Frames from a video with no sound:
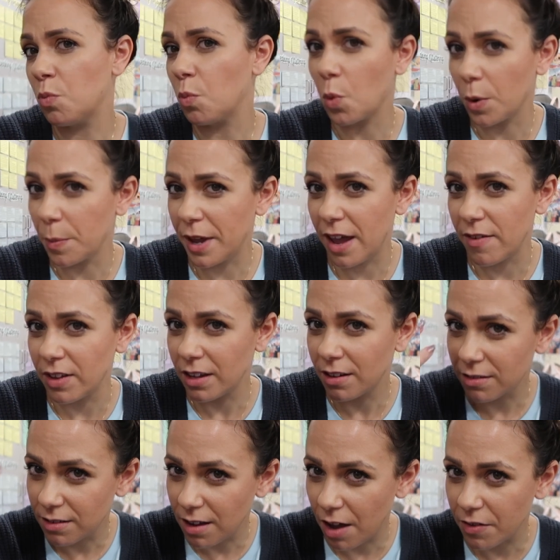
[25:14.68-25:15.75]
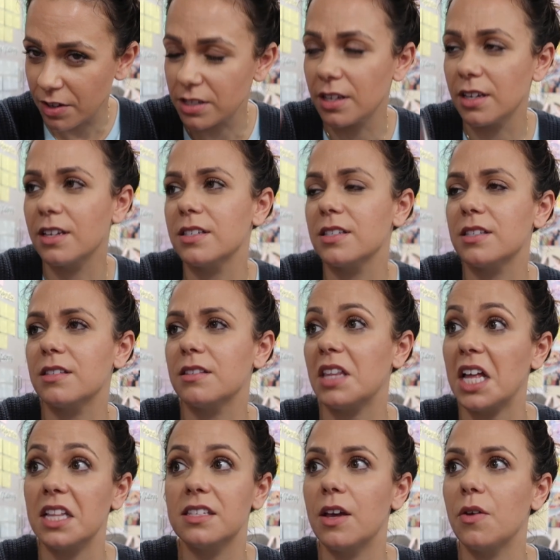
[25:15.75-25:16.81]
weren't behaving obviously, cause
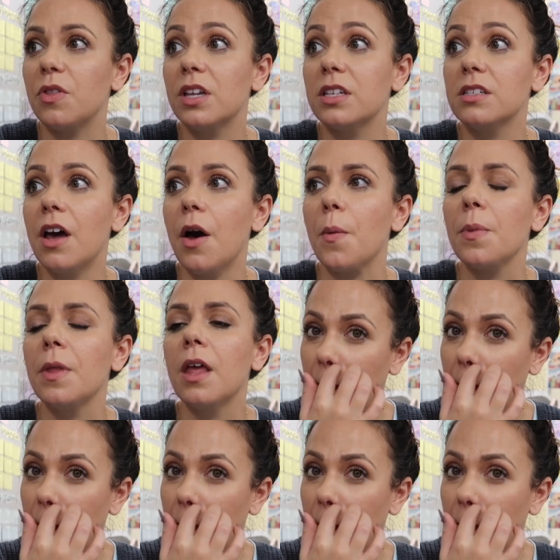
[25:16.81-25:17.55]
that's how things go.